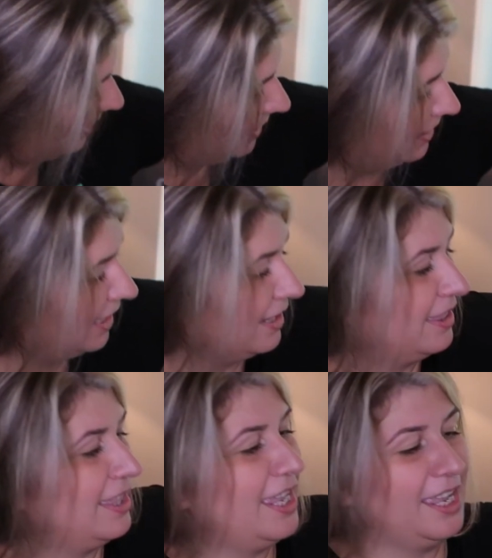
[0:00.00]
and then I
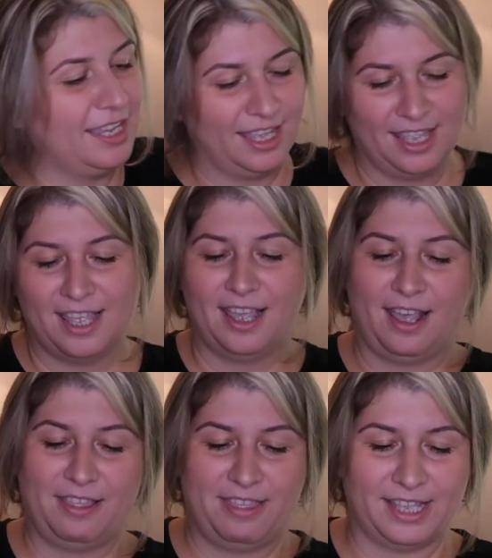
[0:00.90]
think
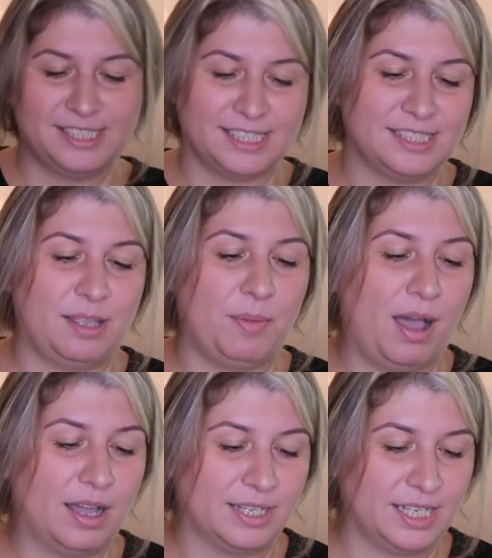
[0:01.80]
this is the
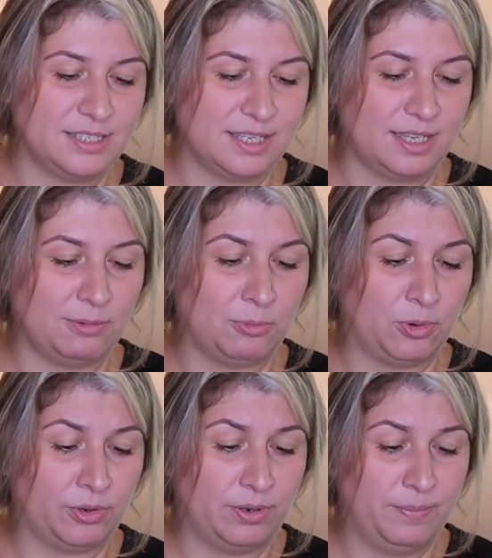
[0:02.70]
Mahogany Tiki
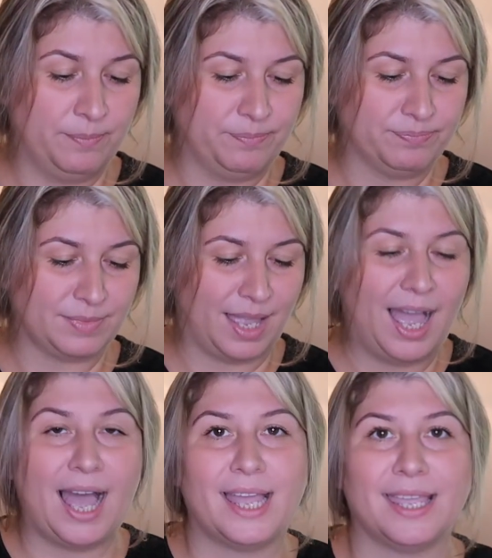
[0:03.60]
Wood
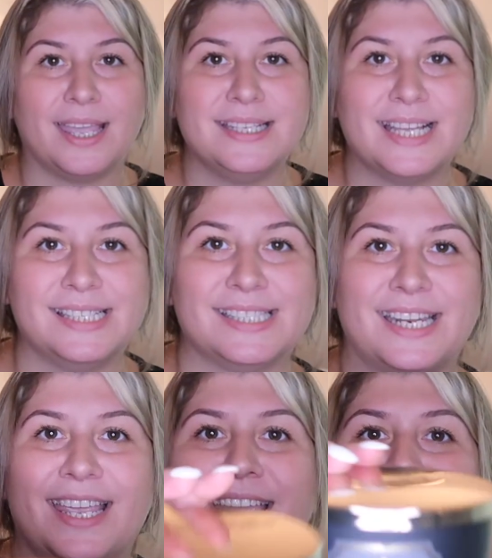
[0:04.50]
High
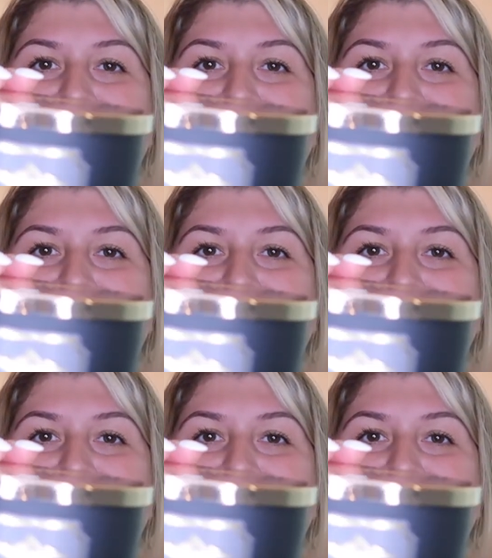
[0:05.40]
Intensity.